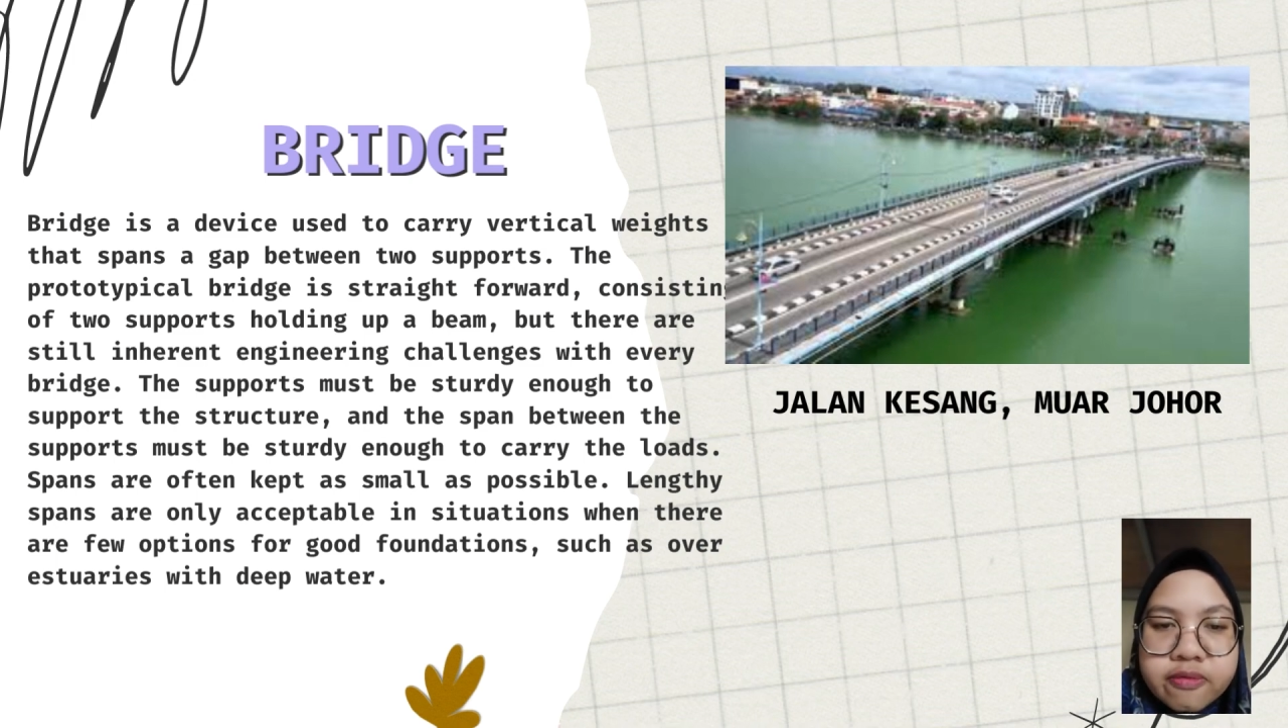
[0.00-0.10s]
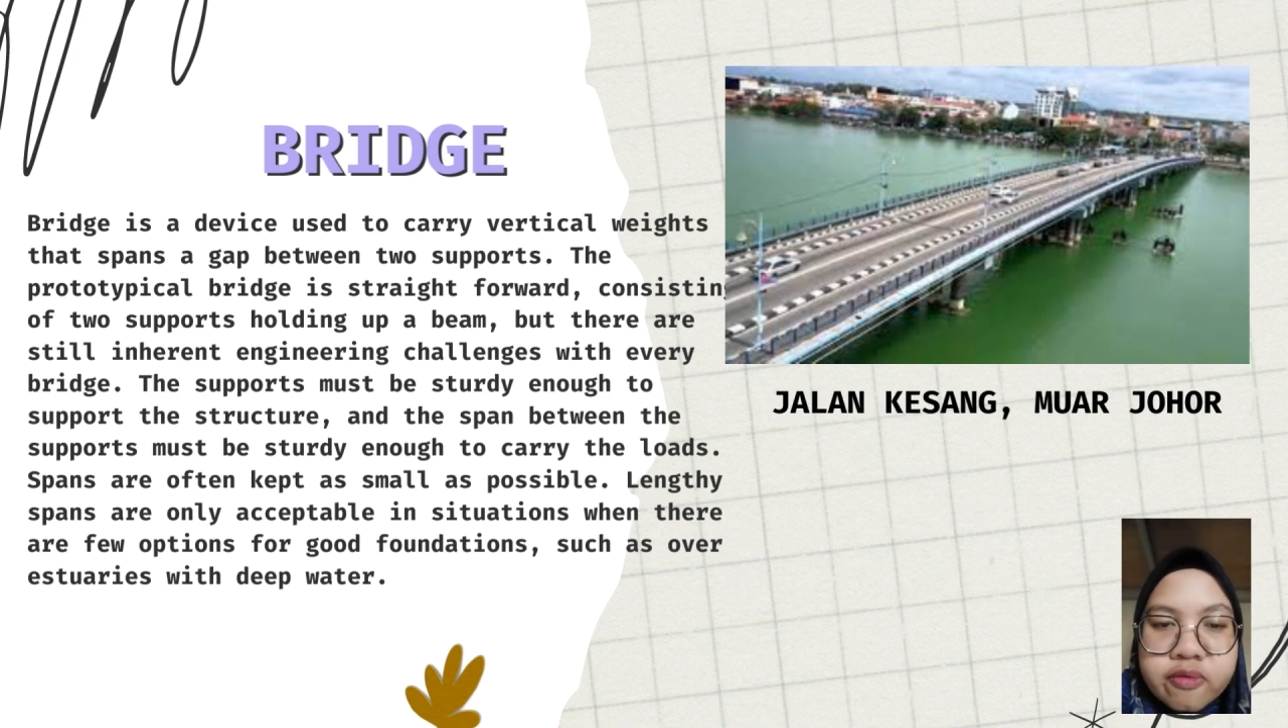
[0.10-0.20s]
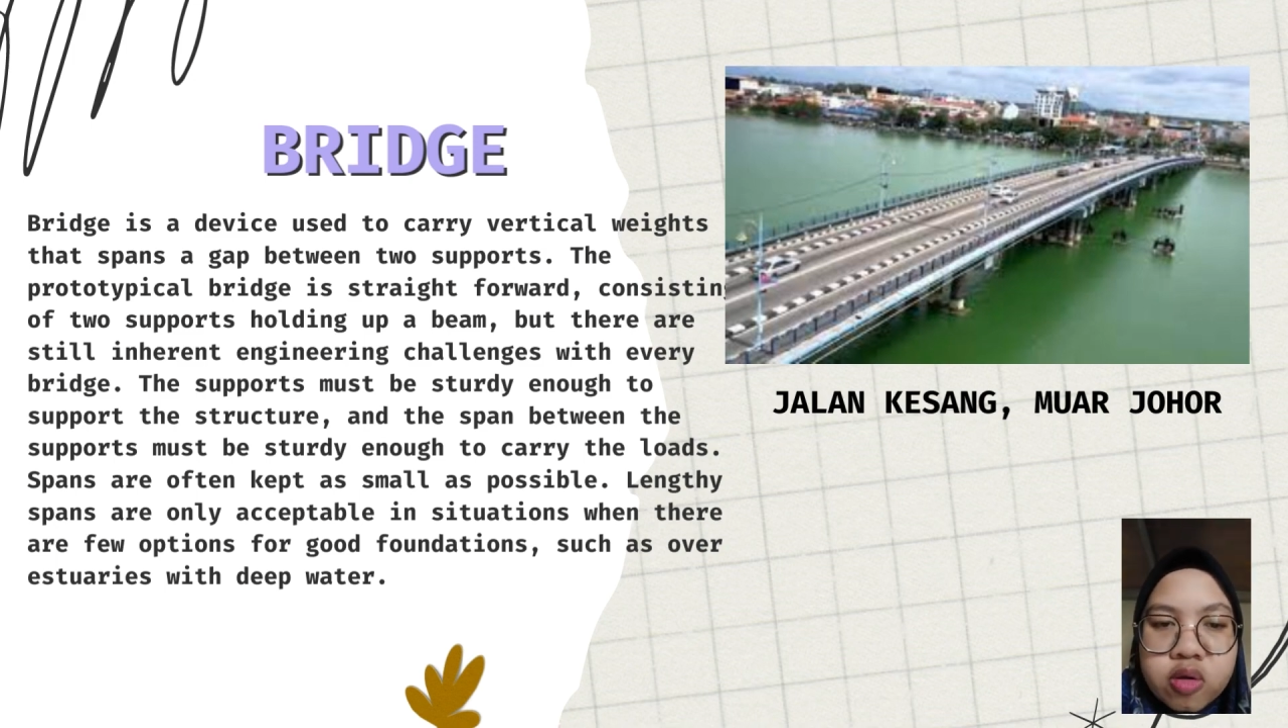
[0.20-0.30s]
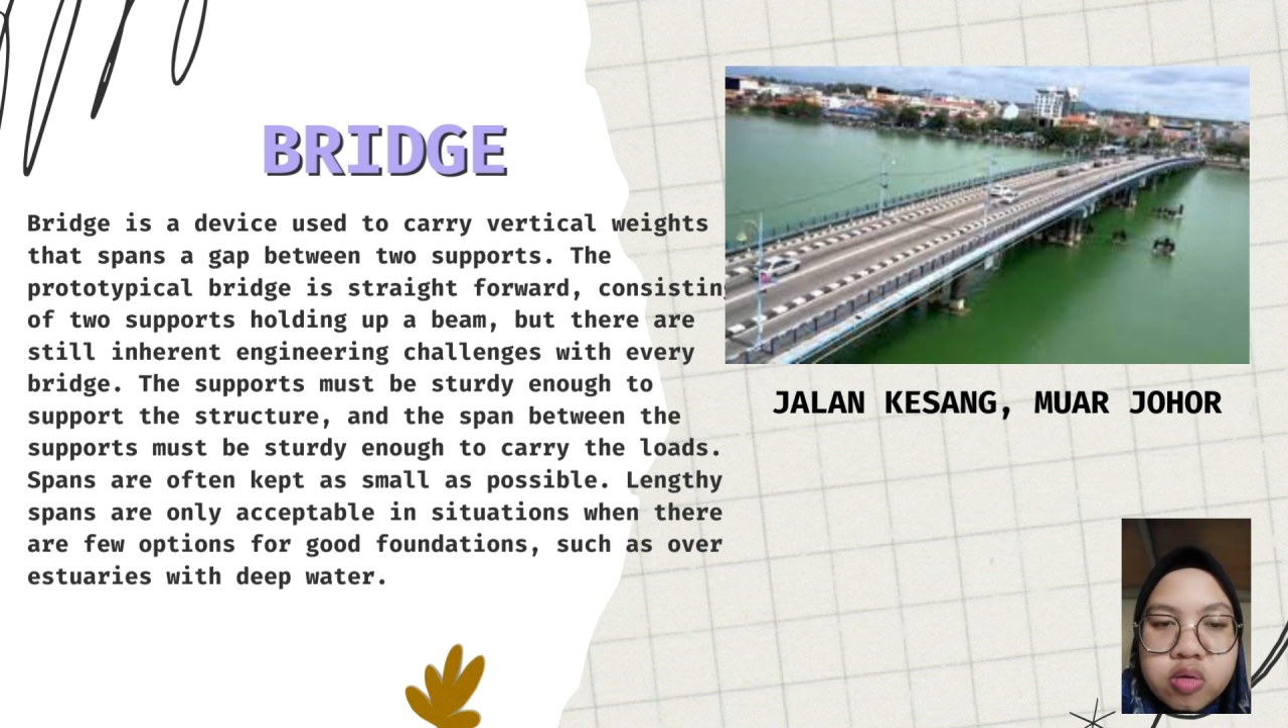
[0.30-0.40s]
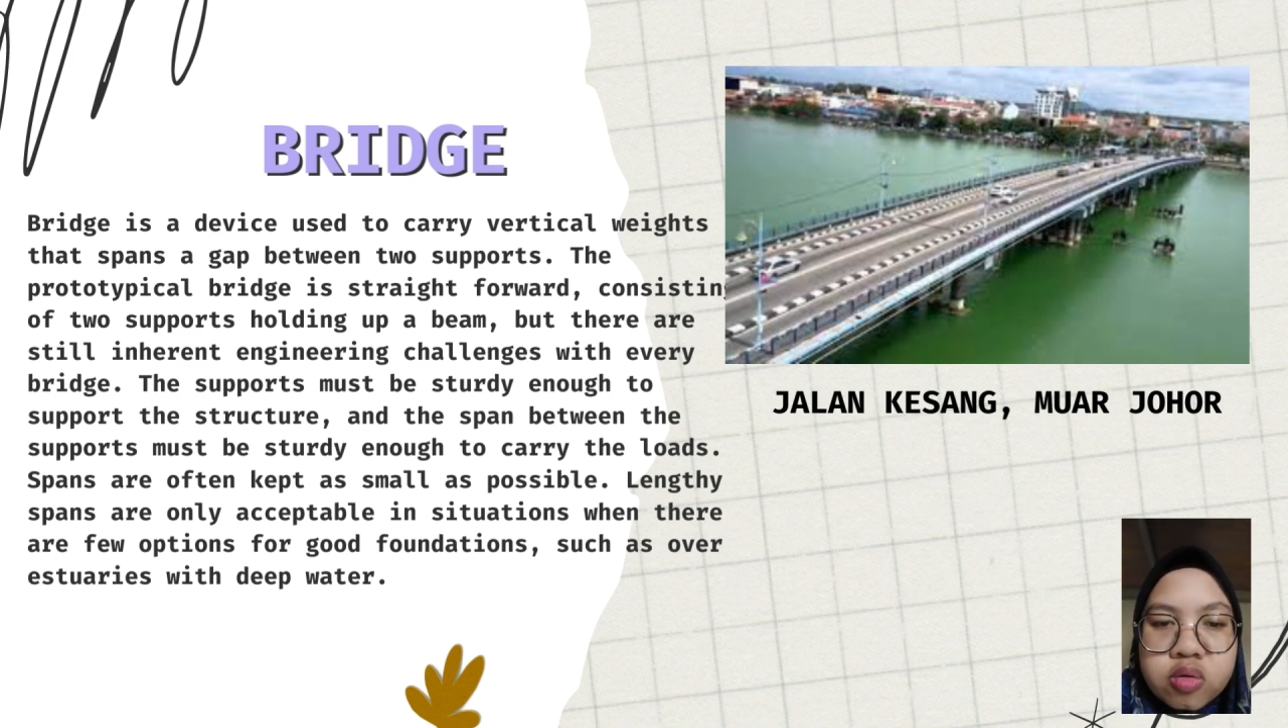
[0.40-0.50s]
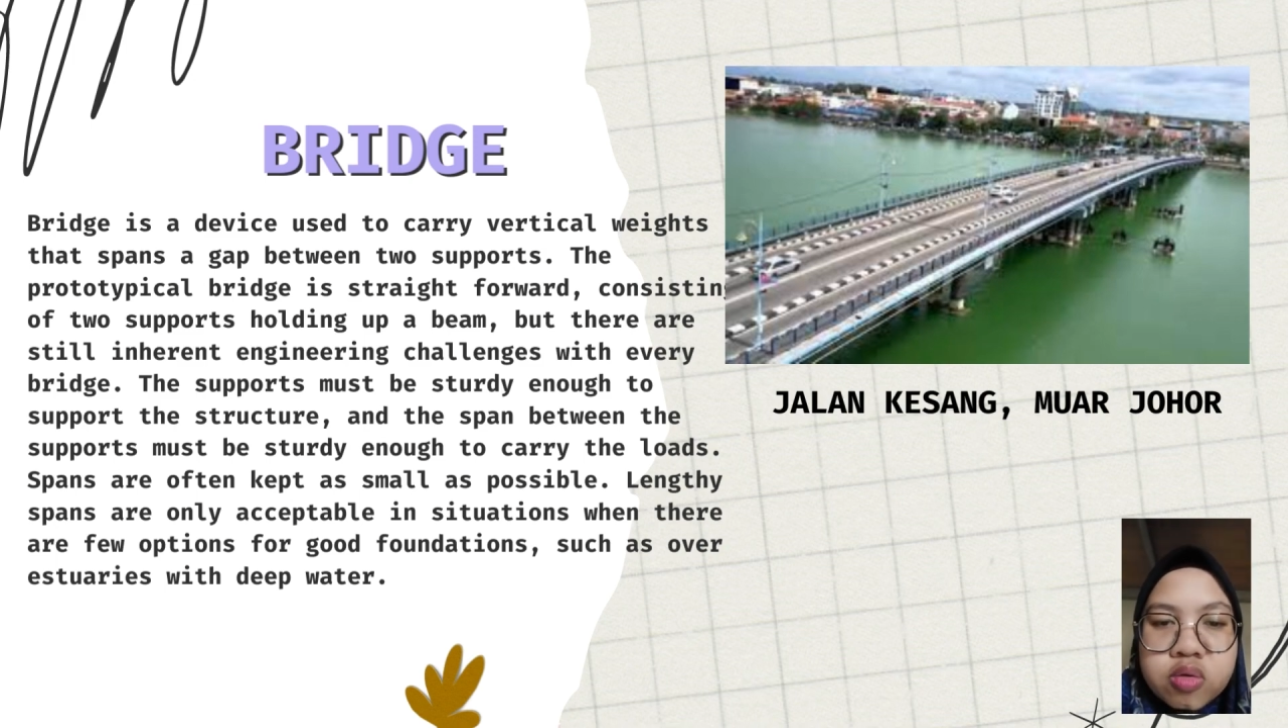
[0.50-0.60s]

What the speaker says: for